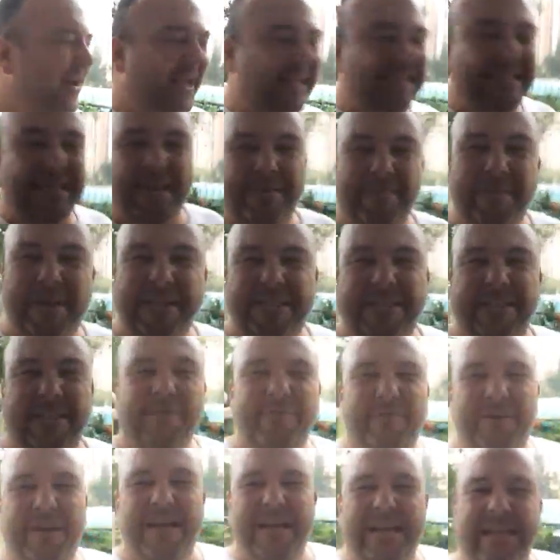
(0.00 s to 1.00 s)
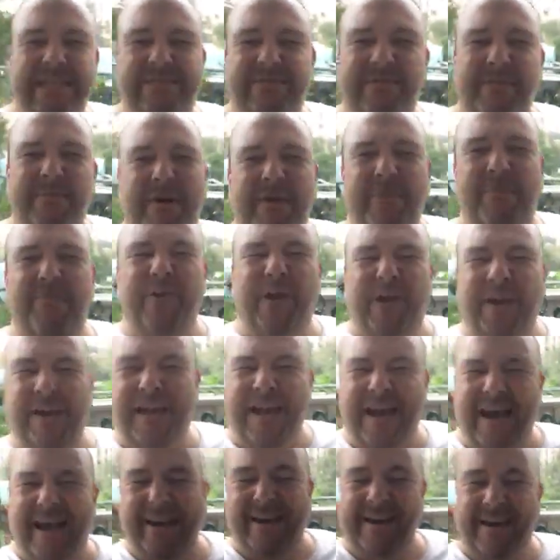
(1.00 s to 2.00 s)
I take most of the videos from my front
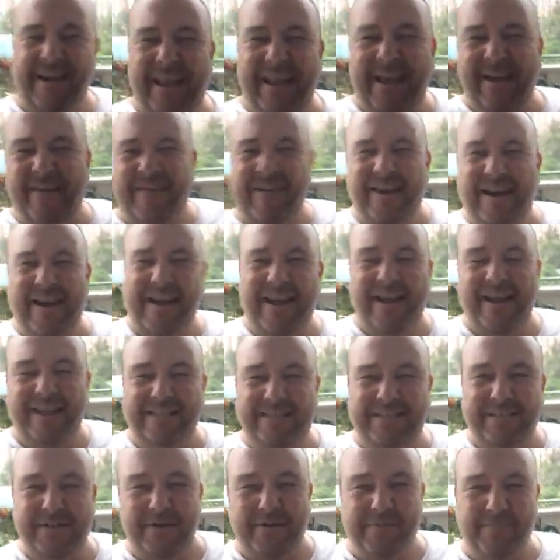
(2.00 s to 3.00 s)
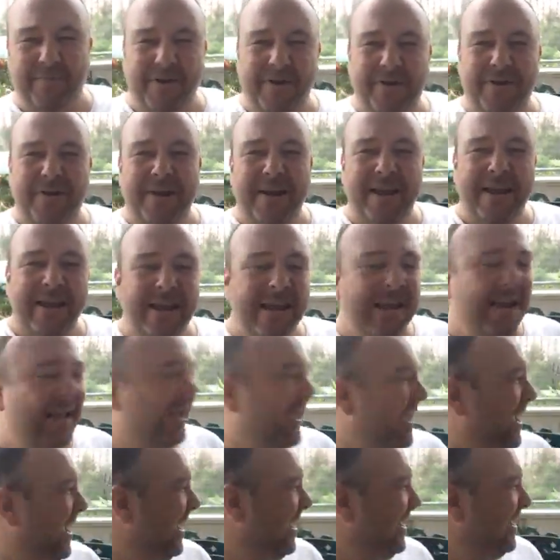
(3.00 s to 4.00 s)
garden here in Tuen Mun,
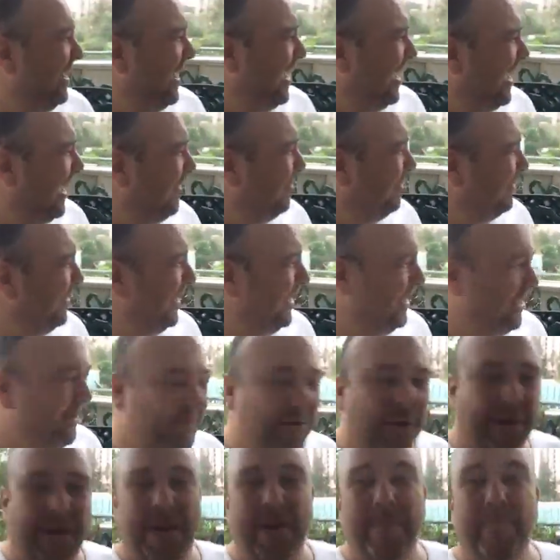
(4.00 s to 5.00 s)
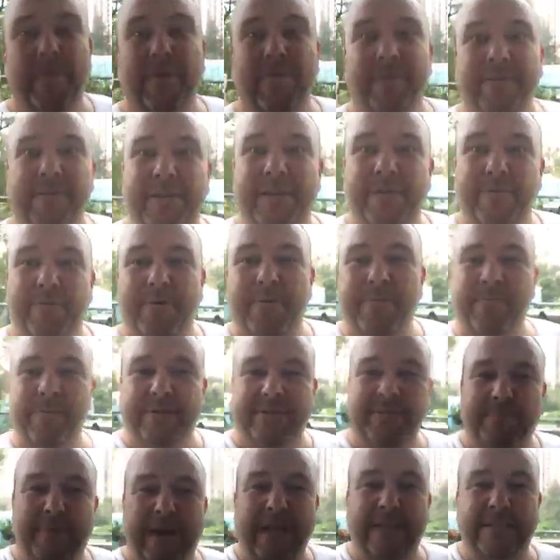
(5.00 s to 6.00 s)
and give you a little bit of a different
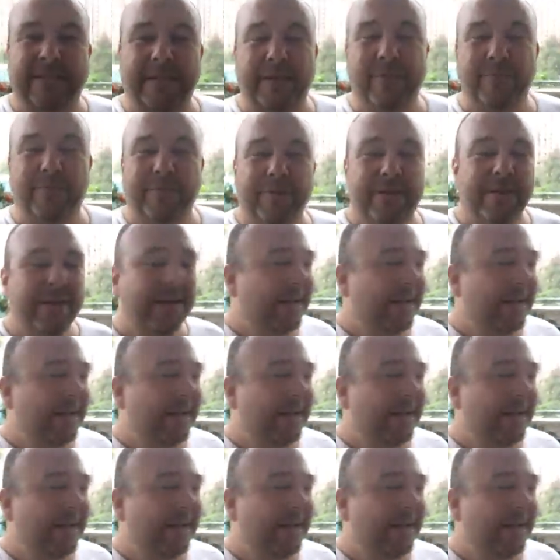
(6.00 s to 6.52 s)
perspective.